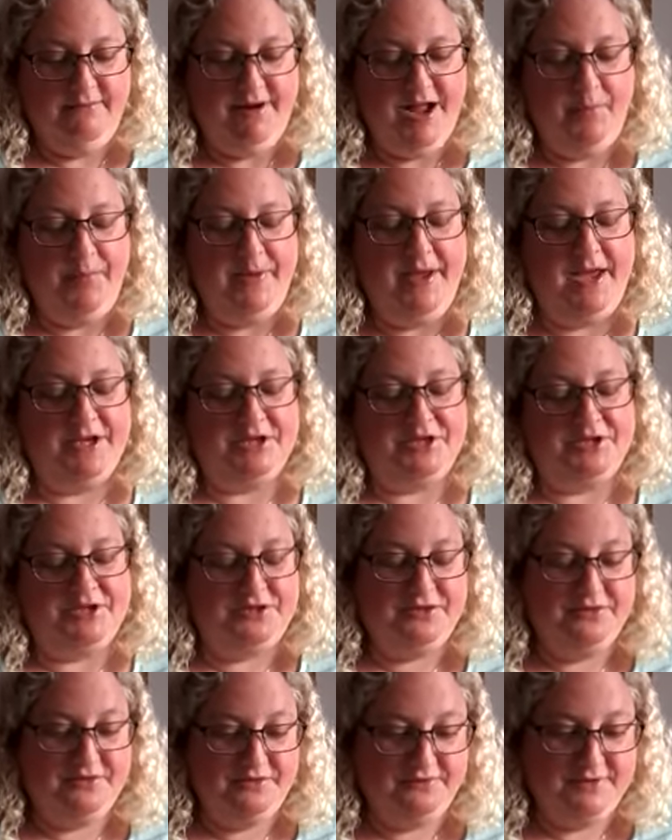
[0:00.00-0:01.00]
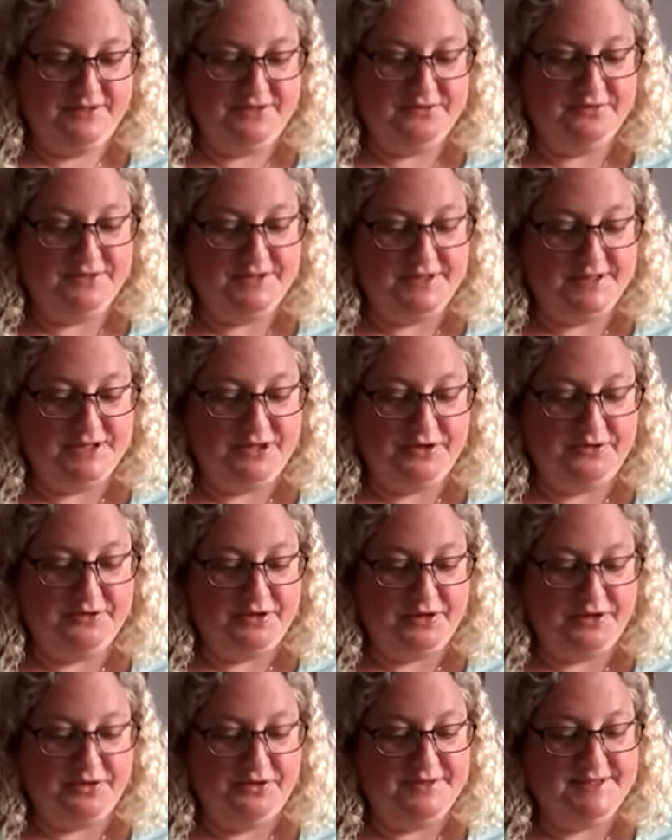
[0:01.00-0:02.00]
"Rubbish," retorted
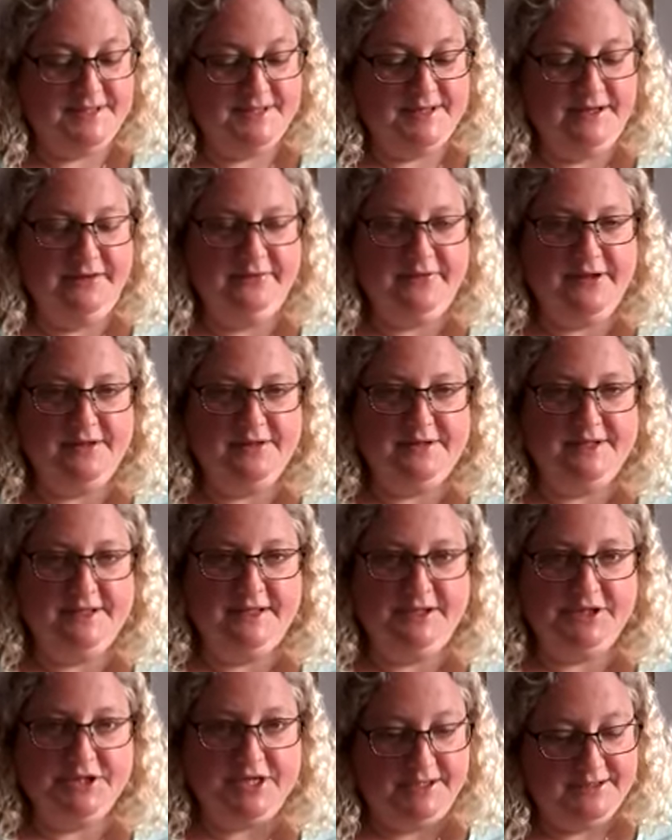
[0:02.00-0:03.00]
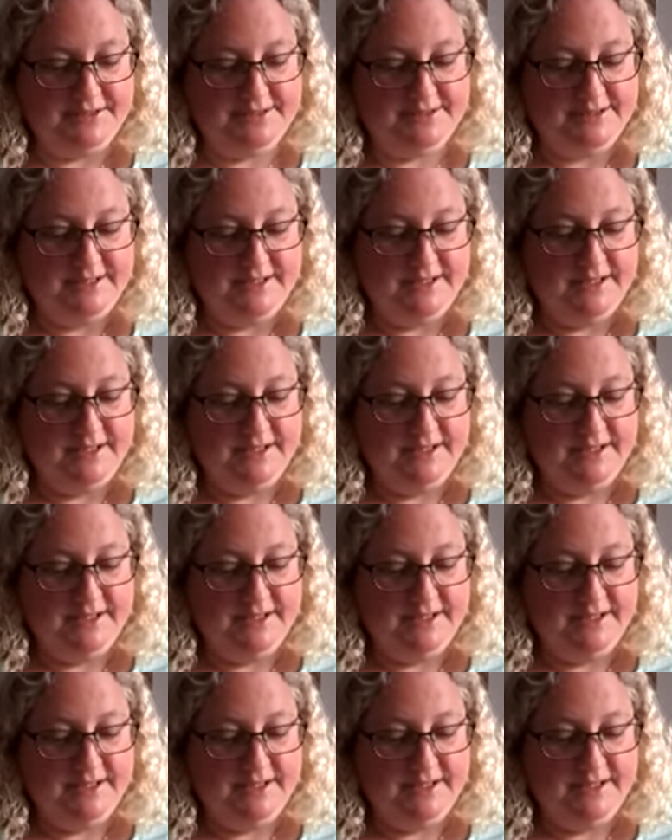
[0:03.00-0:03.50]
Coco, who suddenly felt a little jealous.